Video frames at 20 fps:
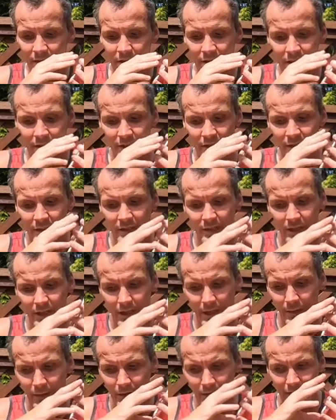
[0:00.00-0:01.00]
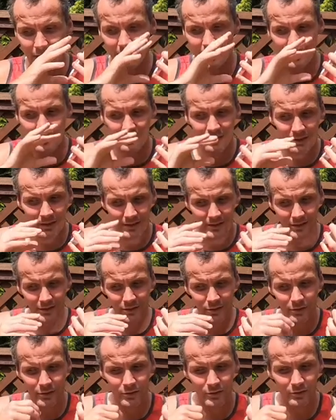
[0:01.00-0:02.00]
Uh, okay, so let's
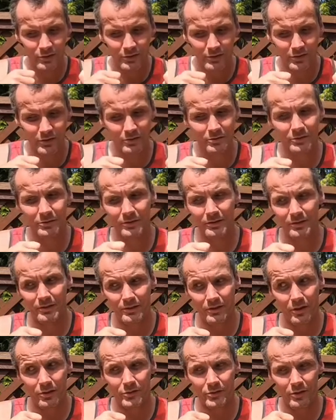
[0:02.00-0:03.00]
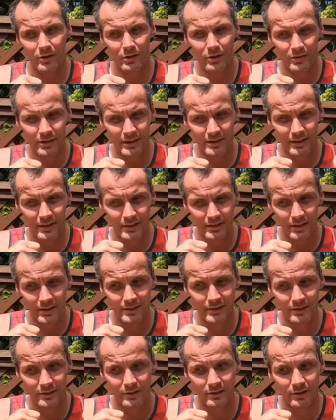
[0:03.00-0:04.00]
do, so those are all the suggested
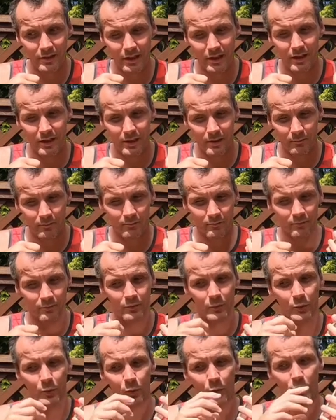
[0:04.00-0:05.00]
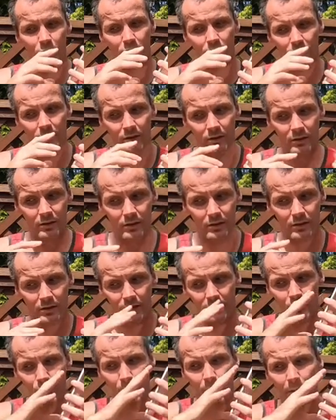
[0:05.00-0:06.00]
um,
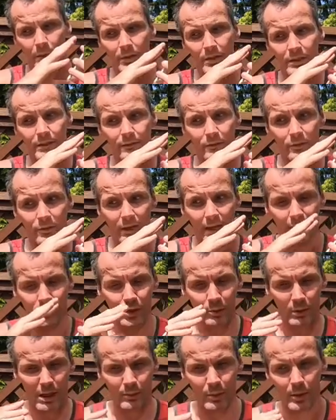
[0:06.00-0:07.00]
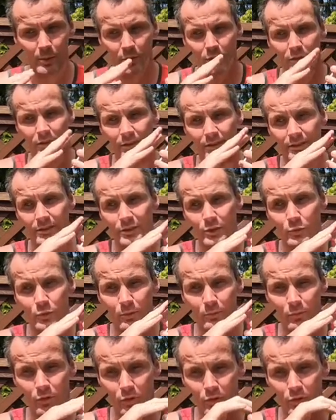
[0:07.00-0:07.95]
queries for how to blind people. Let's do one more.